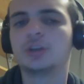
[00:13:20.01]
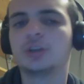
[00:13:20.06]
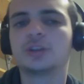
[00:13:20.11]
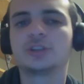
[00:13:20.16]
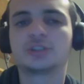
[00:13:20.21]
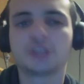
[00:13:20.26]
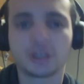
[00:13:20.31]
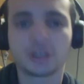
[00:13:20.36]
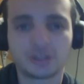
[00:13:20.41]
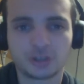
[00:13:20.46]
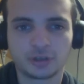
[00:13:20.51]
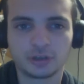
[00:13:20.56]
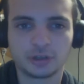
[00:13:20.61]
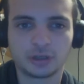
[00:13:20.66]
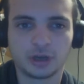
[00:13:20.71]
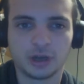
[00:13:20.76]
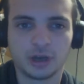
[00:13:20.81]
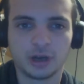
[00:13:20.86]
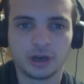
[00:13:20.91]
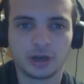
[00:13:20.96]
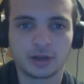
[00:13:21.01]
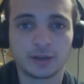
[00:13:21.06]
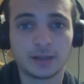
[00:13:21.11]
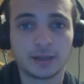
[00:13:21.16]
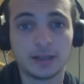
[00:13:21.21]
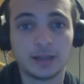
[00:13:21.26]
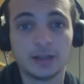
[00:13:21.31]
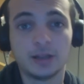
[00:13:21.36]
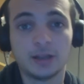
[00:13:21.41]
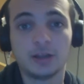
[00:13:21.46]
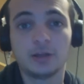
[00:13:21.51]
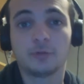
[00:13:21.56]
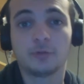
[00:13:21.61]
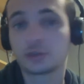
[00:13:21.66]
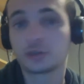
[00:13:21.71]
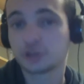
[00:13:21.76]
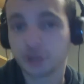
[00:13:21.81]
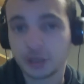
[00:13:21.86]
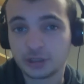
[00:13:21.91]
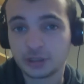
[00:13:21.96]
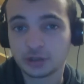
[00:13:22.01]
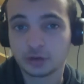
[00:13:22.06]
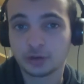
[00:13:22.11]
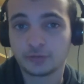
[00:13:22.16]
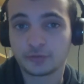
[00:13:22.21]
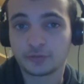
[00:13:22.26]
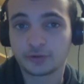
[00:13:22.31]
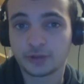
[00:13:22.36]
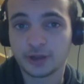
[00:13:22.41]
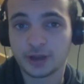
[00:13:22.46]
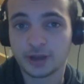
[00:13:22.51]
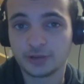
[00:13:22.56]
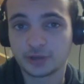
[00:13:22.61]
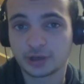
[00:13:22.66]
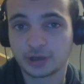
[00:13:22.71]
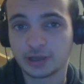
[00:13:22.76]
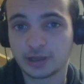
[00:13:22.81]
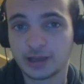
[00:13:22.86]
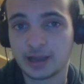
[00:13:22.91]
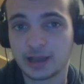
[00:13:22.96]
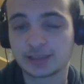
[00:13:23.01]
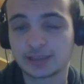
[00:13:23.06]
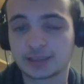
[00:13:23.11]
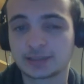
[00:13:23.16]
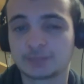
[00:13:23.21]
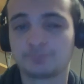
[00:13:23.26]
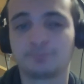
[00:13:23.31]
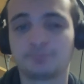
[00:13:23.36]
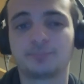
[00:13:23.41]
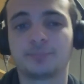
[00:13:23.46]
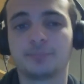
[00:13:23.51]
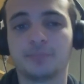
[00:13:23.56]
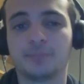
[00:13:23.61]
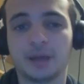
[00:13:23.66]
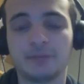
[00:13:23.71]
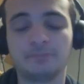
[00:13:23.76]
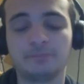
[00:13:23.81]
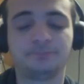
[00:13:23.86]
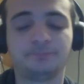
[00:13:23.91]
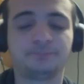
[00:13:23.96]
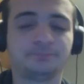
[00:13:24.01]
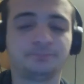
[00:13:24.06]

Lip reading: Such a good card. Fortunately, it's only for the Hunter class, but